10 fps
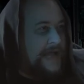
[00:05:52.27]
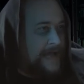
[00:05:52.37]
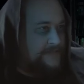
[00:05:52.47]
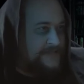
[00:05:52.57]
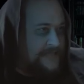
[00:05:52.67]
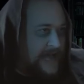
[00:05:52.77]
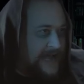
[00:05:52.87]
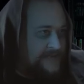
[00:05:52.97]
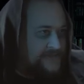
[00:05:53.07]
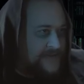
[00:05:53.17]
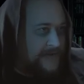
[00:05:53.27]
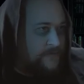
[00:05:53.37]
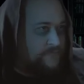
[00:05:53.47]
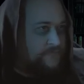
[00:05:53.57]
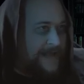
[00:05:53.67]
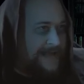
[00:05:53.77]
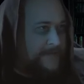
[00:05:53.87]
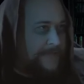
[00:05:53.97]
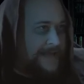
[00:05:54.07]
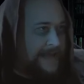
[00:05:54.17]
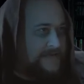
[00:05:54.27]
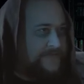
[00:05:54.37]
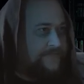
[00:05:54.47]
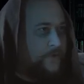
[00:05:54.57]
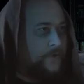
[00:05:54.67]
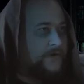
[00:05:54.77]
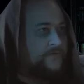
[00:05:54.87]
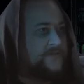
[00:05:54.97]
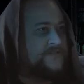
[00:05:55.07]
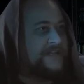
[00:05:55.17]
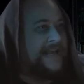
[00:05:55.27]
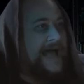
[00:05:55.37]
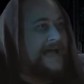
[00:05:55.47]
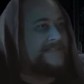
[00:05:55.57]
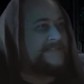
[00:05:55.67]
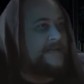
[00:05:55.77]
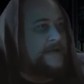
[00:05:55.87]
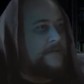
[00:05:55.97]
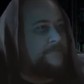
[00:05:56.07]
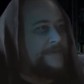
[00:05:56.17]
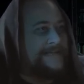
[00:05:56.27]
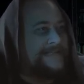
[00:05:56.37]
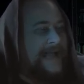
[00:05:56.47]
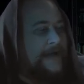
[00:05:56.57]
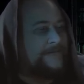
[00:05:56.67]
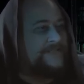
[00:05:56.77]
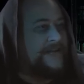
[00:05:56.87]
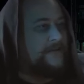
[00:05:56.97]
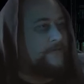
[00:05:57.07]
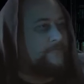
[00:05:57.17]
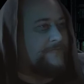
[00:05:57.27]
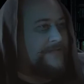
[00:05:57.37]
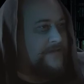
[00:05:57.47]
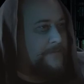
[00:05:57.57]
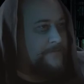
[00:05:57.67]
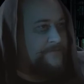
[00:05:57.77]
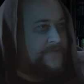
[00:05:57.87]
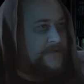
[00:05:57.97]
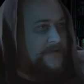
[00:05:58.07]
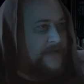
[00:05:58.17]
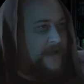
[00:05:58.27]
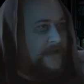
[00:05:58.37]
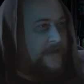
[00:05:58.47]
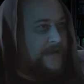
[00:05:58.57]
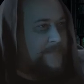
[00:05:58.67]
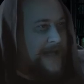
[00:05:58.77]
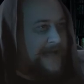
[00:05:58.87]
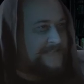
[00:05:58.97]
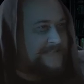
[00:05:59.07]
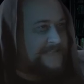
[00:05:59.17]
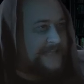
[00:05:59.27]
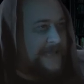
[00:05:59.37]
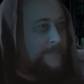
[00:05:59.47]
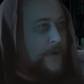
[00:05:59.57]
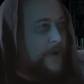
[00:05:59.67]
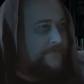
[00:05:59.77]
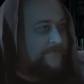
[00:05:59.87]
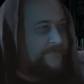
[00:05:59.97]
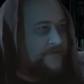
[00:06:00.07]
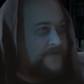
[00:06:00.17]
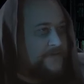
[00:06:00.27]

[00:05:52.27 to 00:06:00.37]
Outside, a gentle rain began to fall across the glass, beating out a gentle rhythm, a lullaby to see him off.